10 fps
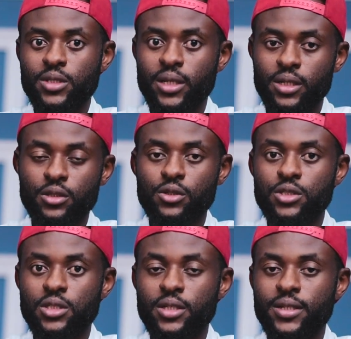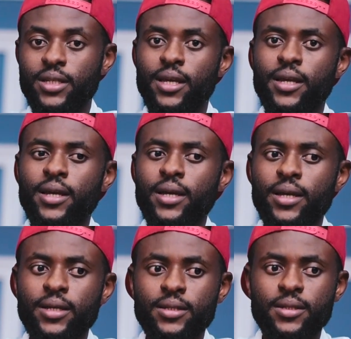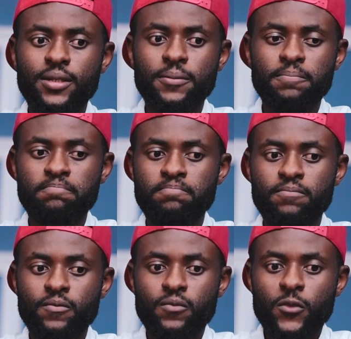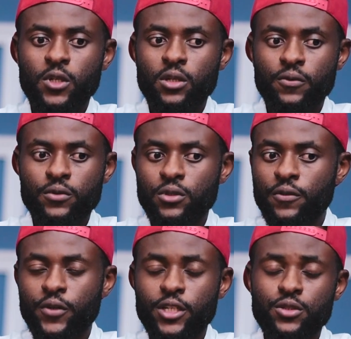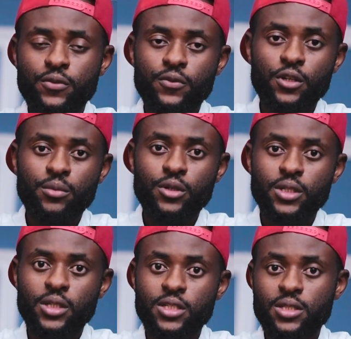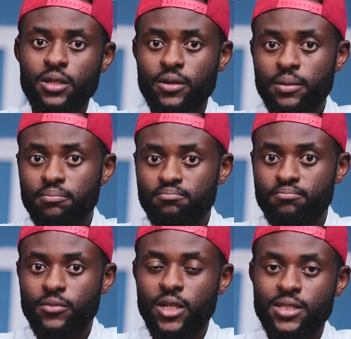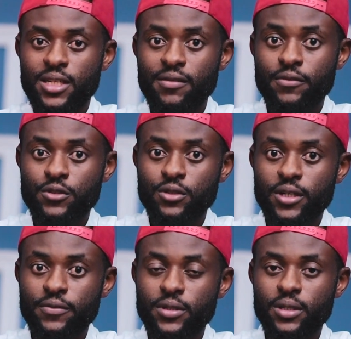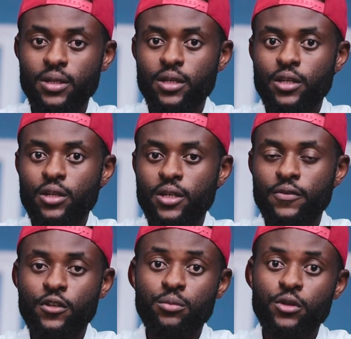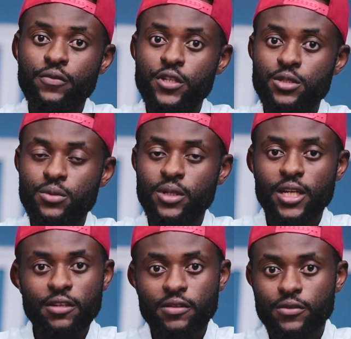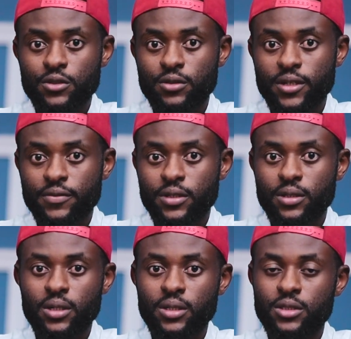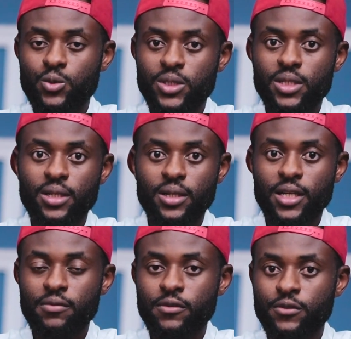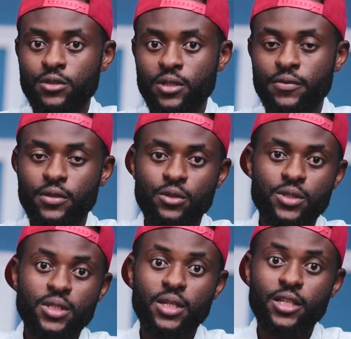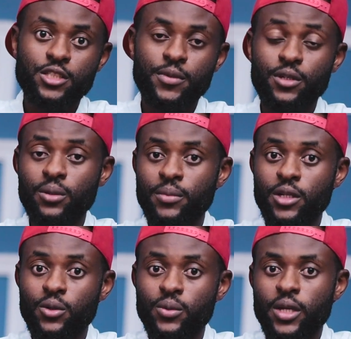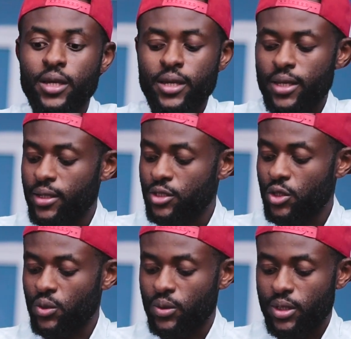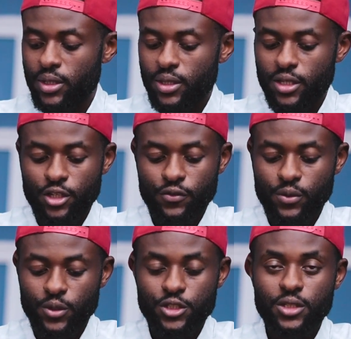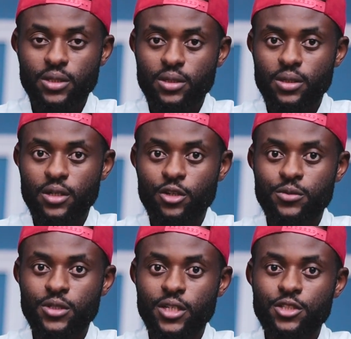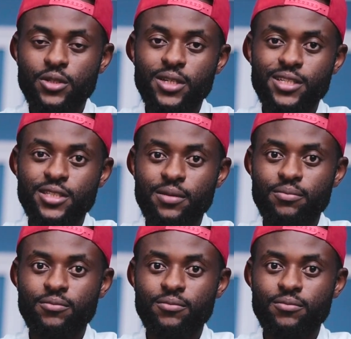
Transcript: I can consider it. And don't forget to follow me on Instagram at Aeriel Photography. You can follow me on Facebook, Aeriel Photography, and Twitter, Aeriel Photography, using the links below. Yeah, so thank you for watching. I hope to catch you next time.